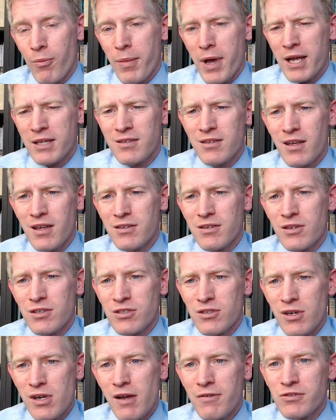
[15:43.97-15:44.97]
Back to that
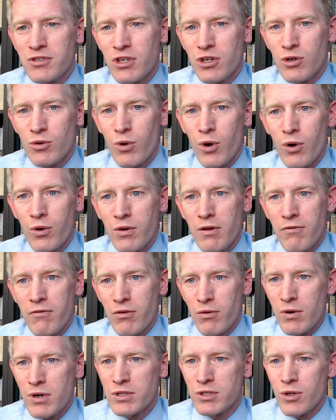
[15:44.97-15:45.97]
Dostoevsky quote, if
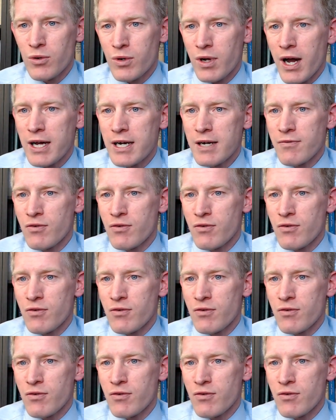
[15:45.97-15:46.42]
there is no God,